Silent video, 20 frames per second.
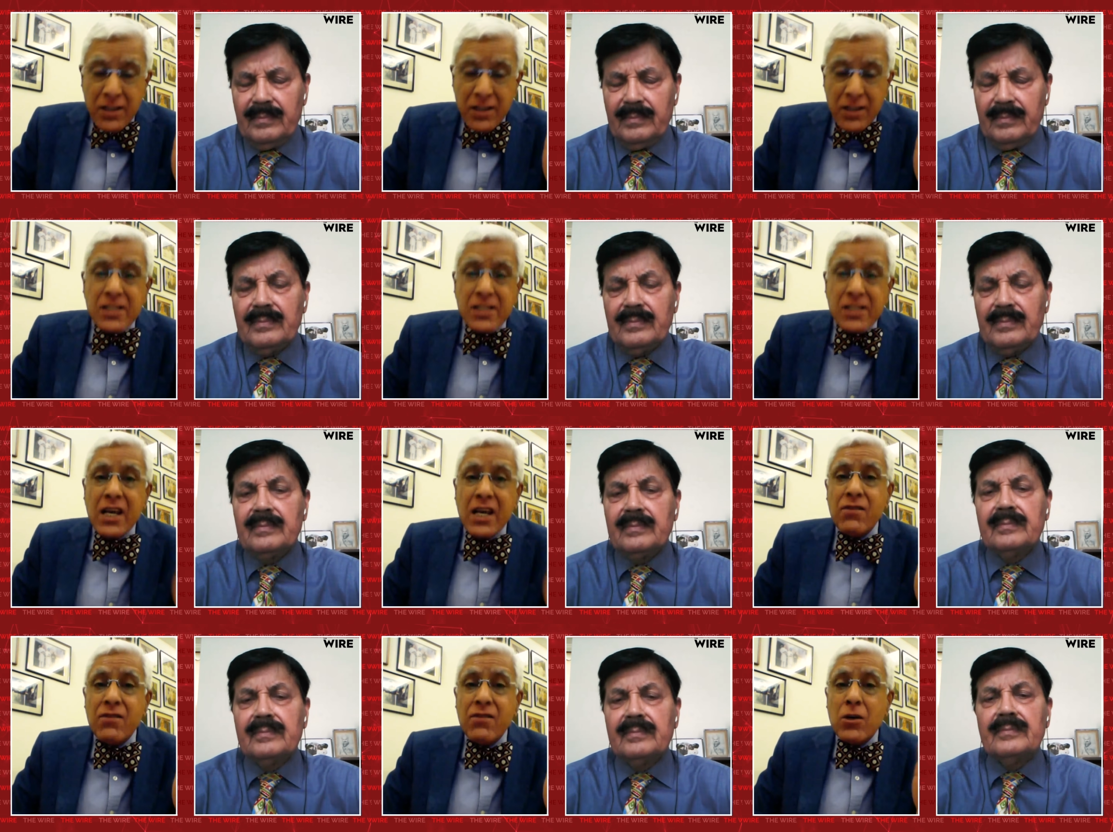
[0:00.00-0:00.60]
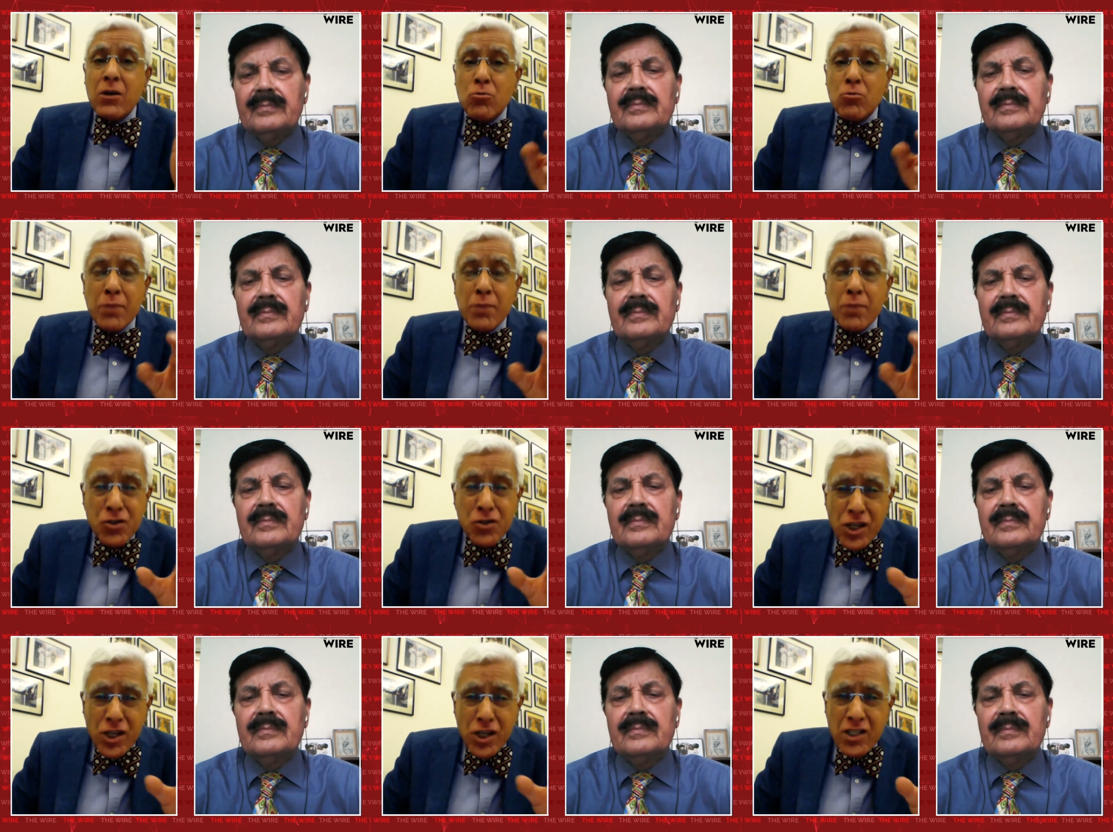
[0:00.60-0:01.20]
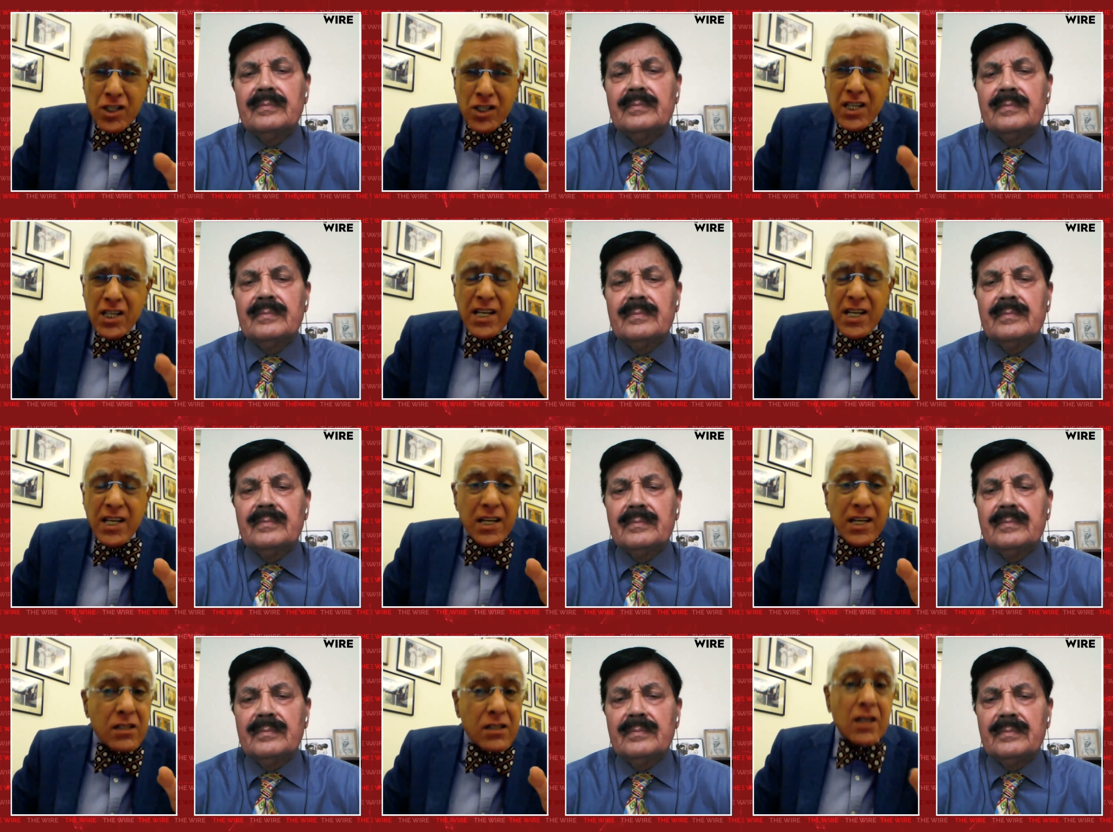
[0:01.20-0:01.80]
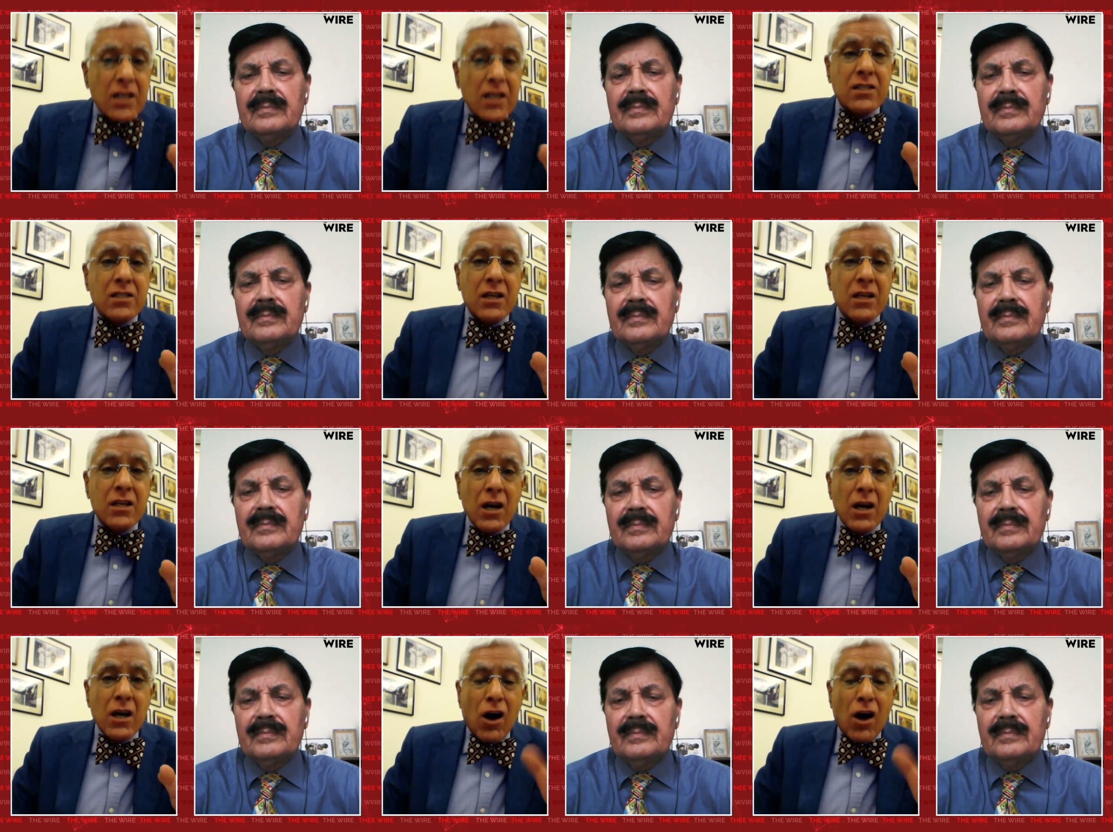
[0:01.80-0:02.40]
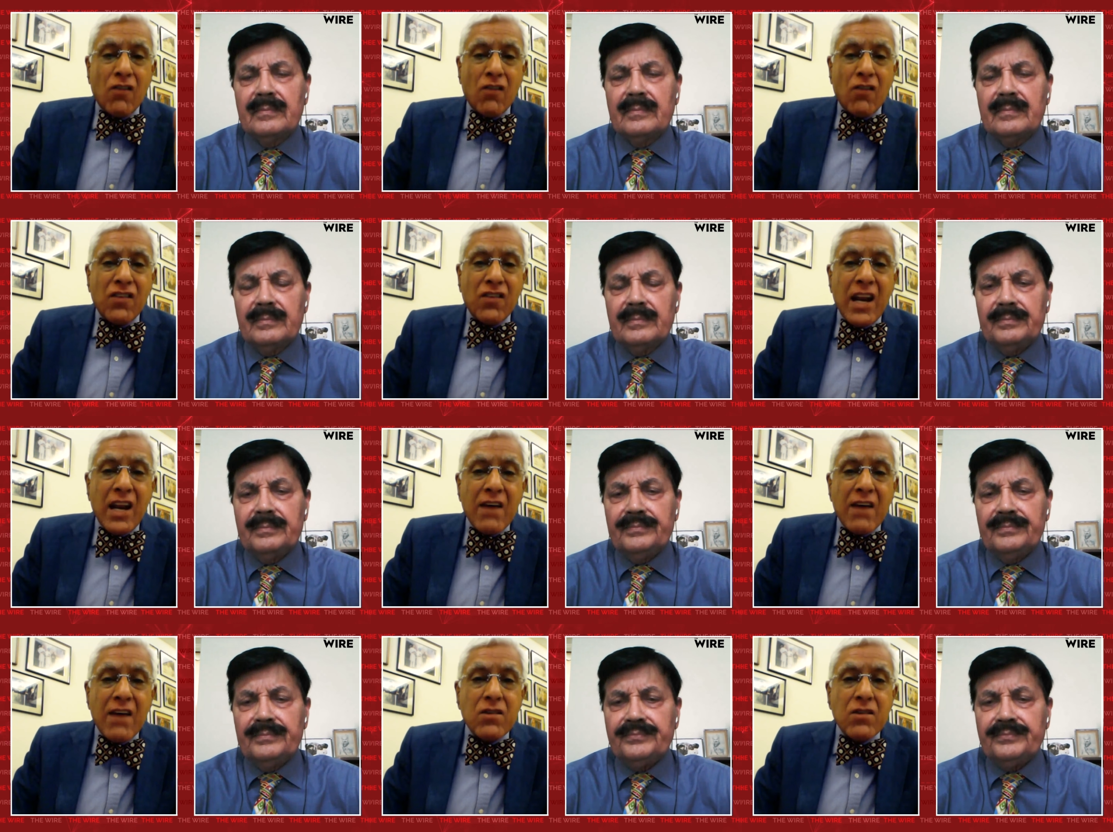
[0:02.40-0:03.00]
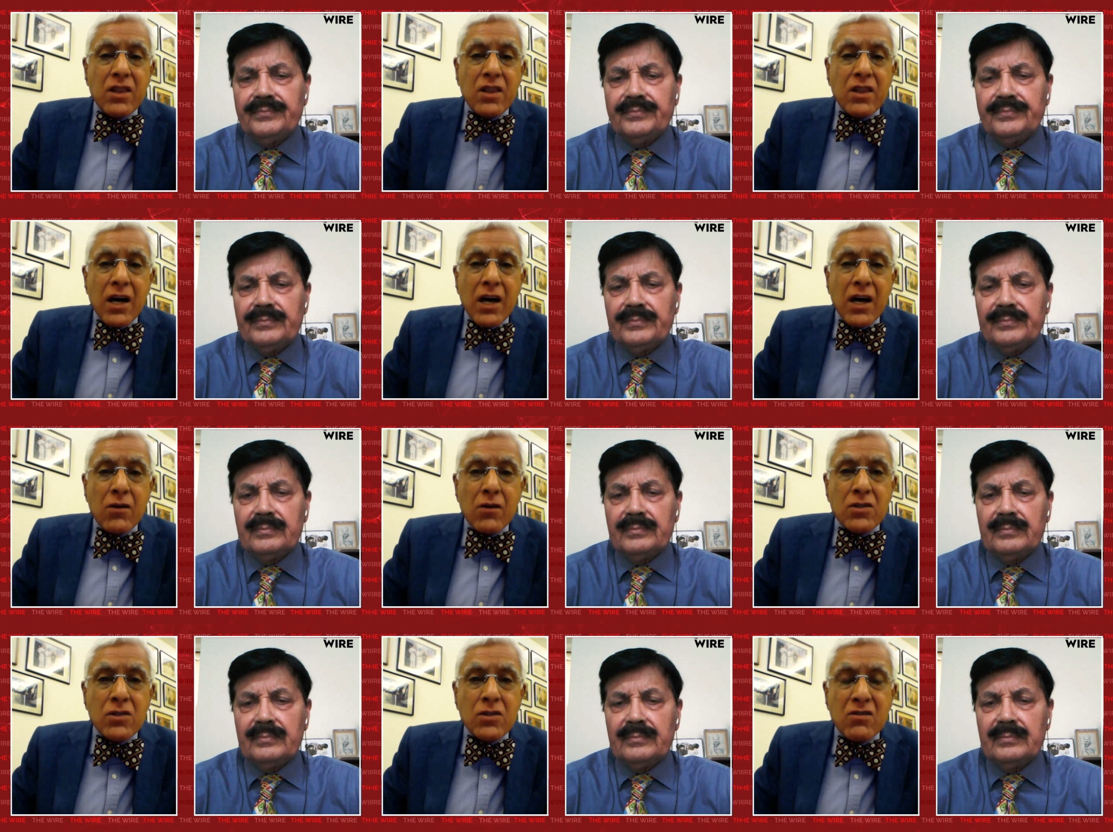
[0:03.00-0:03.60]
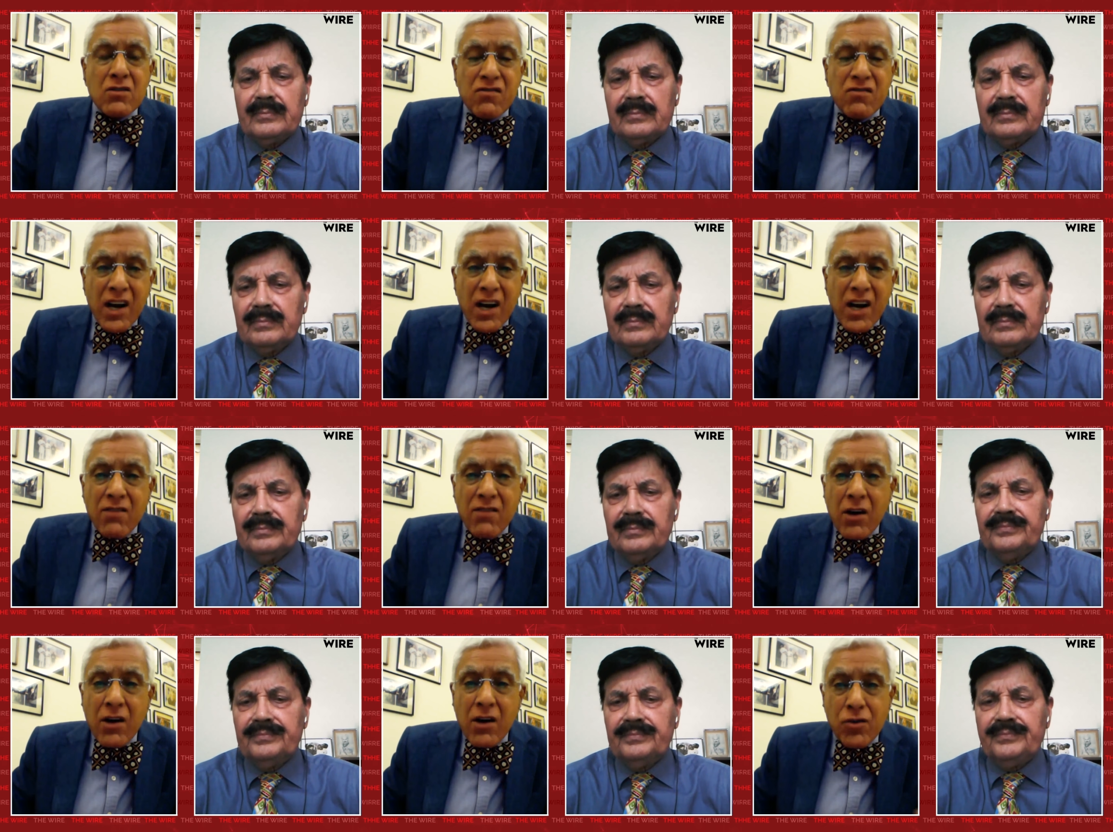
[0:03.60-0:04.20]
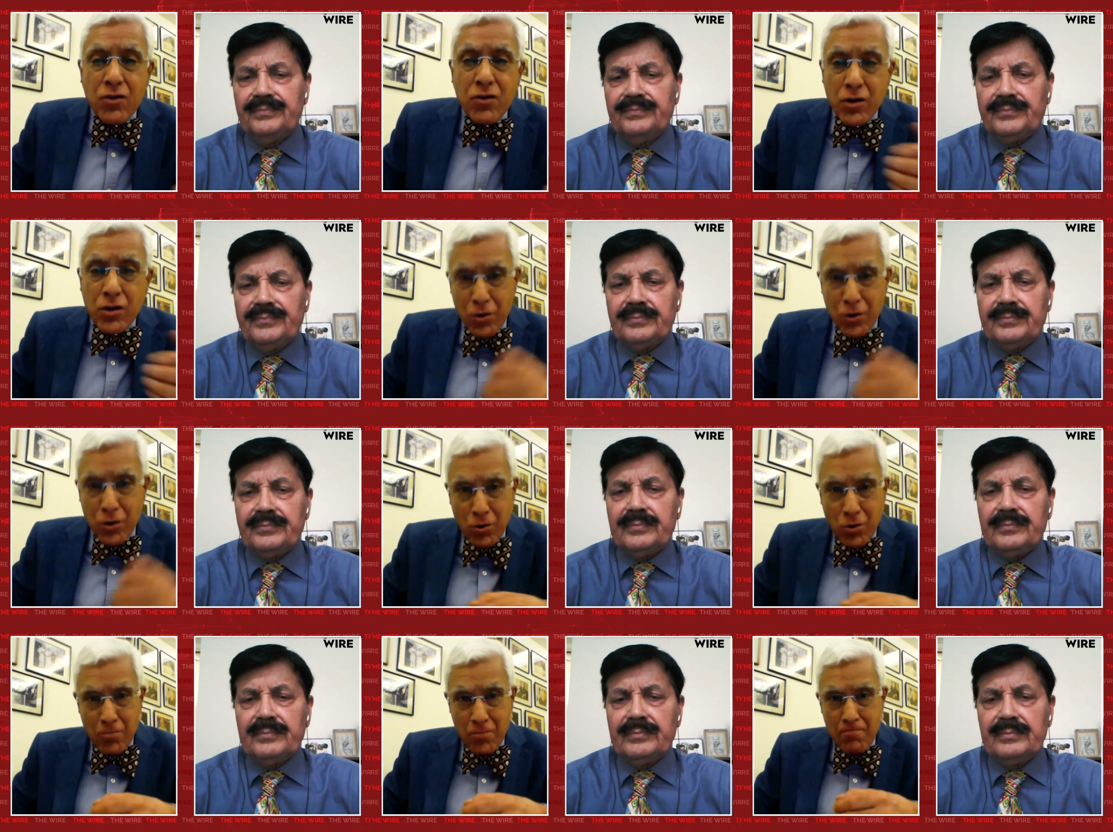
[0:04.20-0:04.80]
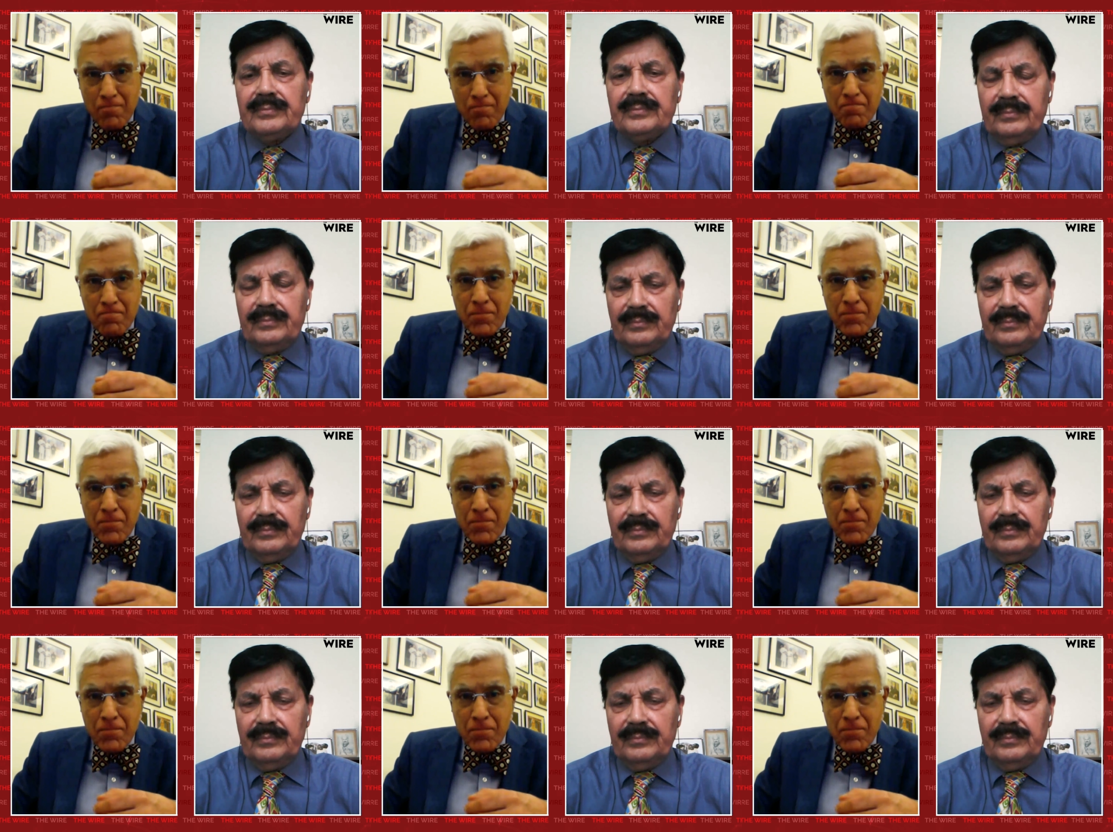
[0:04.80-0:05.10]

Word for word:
Speaker 1: the saving could be just in excess of 11,500 crore.